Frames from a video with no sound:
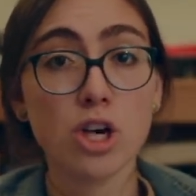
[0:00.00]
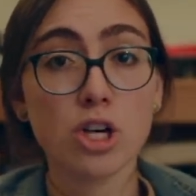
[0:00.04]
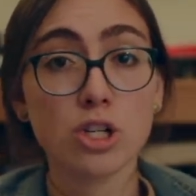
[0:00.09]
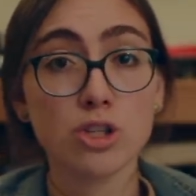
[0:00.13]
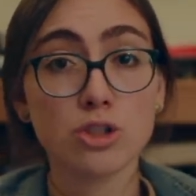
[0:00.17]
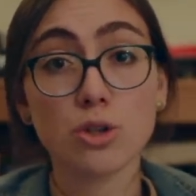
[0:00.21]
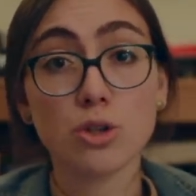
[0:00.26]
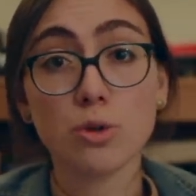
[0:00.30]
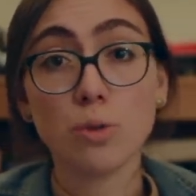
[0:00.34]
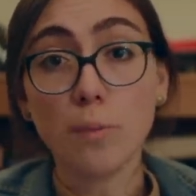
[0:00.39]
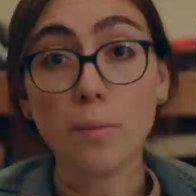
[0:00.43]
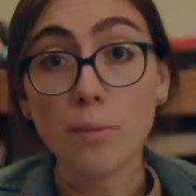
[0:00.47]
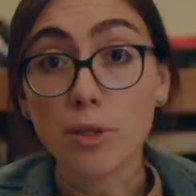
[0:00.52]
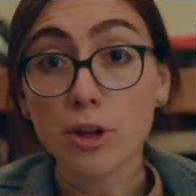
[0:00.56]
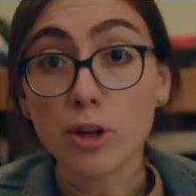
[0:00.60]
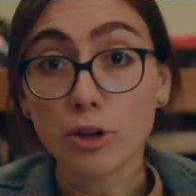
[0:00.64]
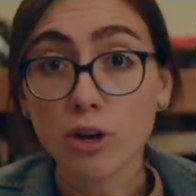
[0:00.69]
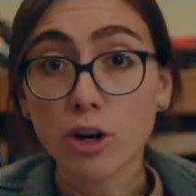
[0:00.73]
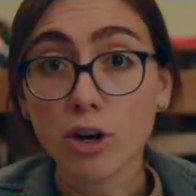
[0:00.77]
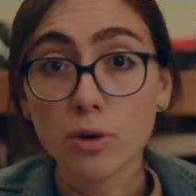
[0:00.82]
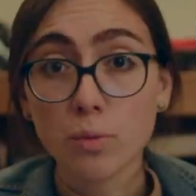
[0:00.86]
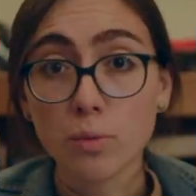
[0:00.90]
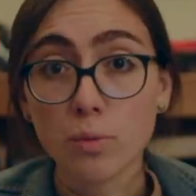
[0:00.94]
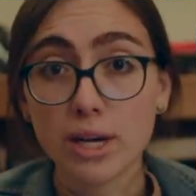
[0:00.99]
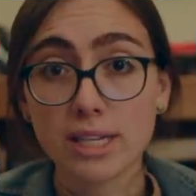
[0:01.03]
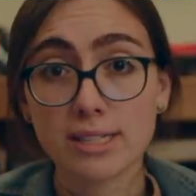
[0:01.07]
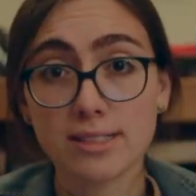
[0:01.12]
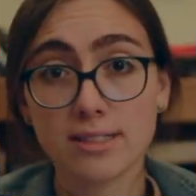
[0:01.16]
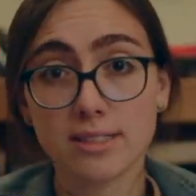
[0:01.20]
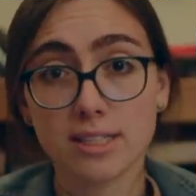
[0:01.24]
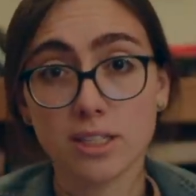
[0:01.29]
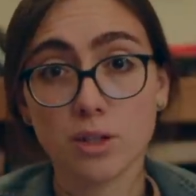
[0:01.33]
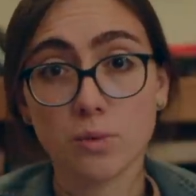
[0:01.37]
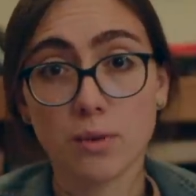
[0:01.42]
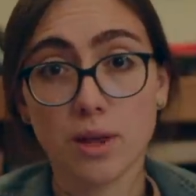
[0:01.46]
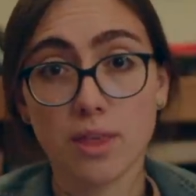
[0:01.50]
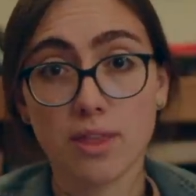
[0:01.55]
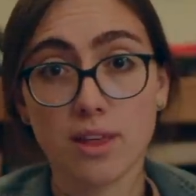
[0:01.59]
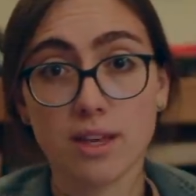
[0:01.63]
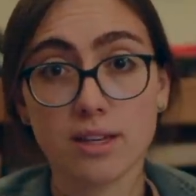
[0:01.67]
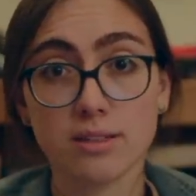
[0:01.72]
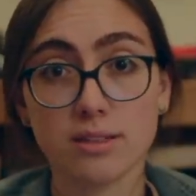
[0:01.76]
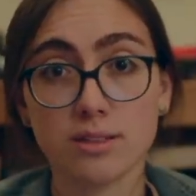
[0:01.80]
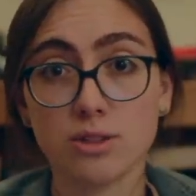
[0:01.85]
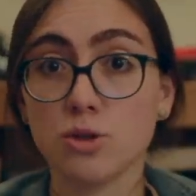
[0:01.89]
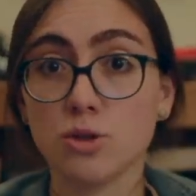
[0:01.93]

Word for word: So there are ways to deal with this.